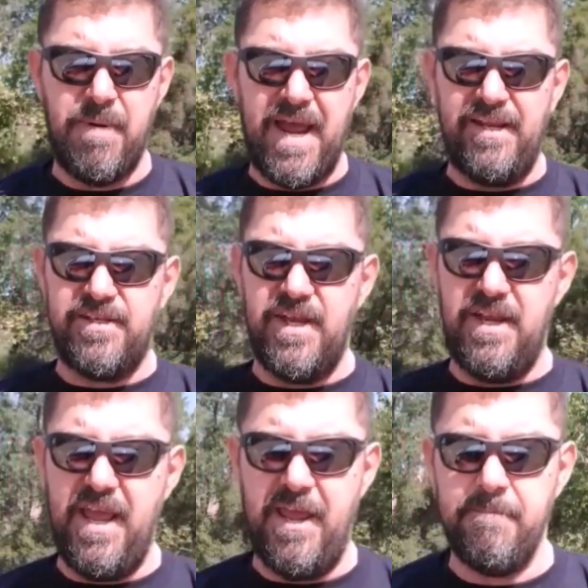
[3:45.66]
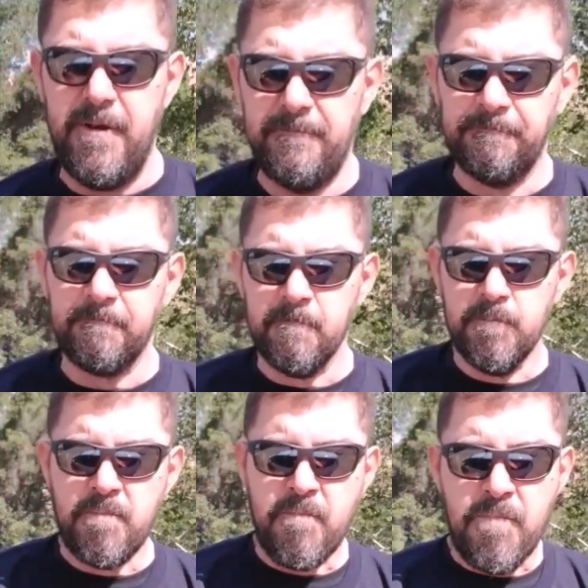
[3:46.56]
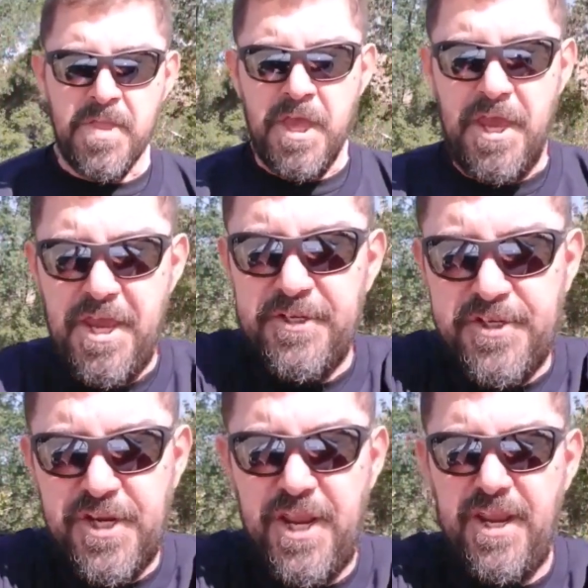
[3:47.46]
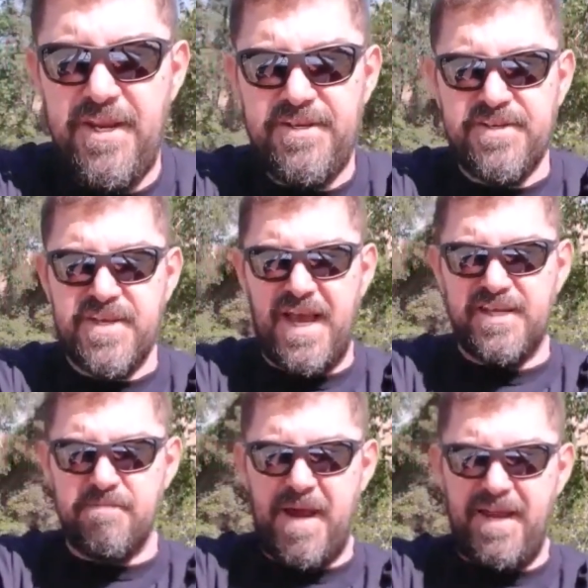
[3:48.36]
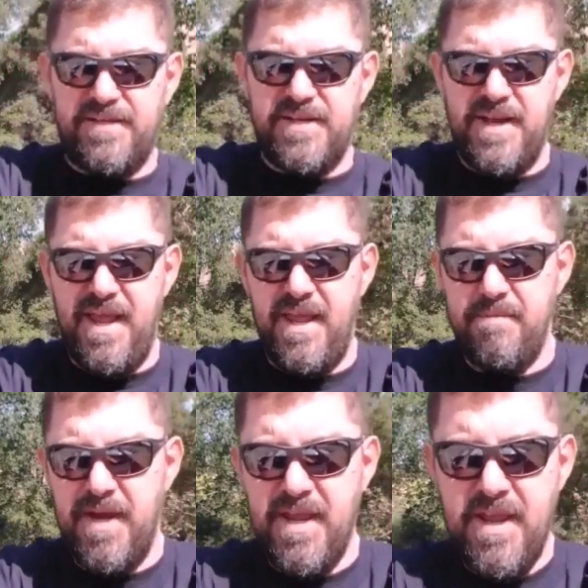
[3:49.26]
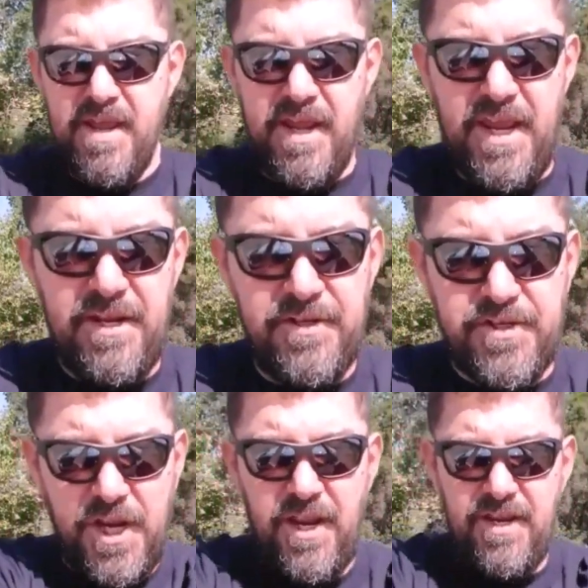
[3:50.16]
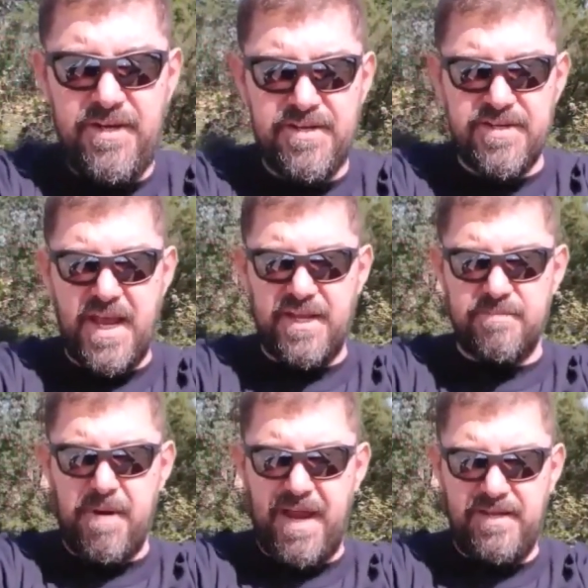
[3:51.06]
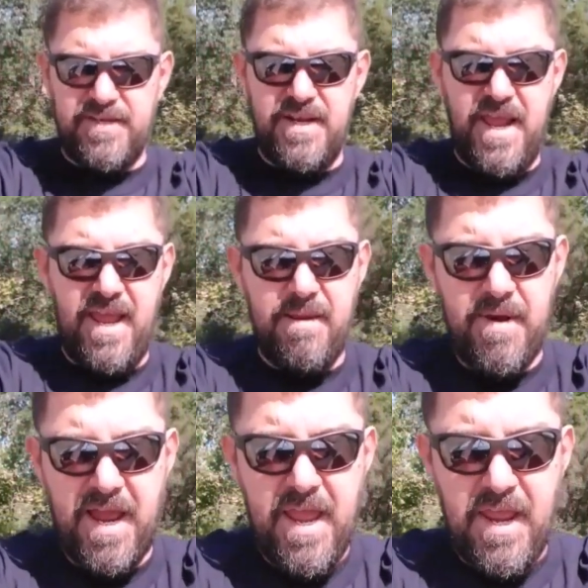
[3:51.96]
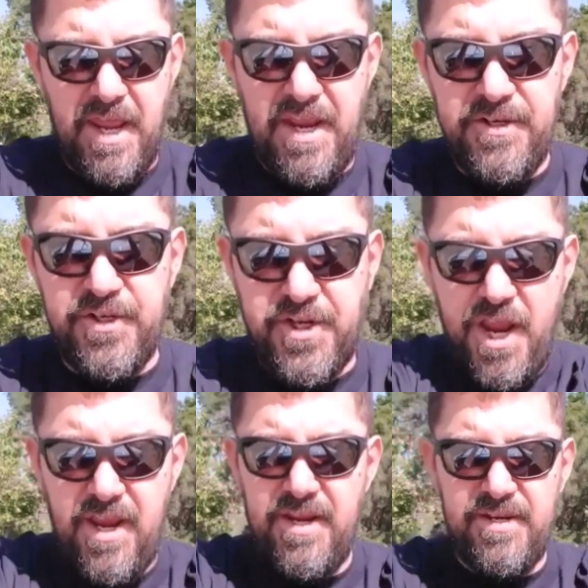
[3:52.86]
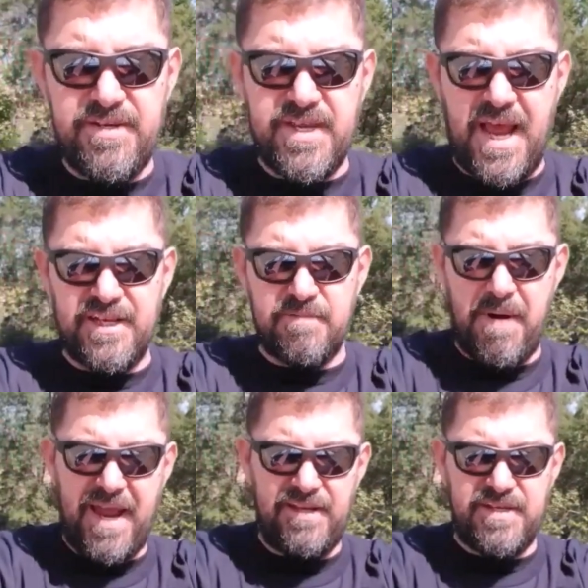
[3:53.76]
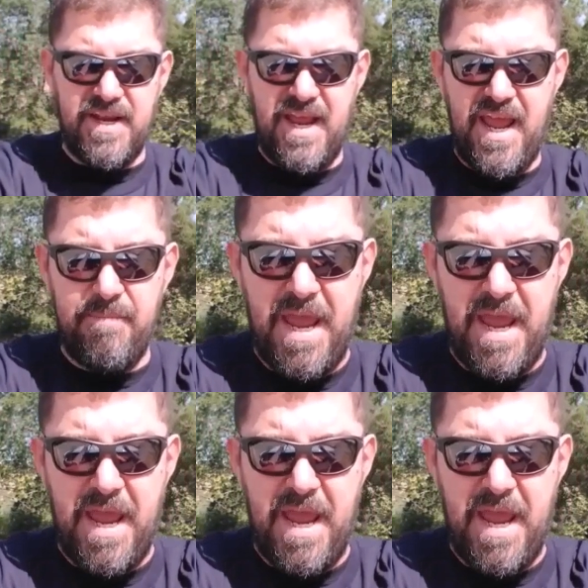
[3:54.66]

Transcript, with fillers: mighty name. In Jesus' mighty name. In Jesus' mighty name. In Jesus' mighty name.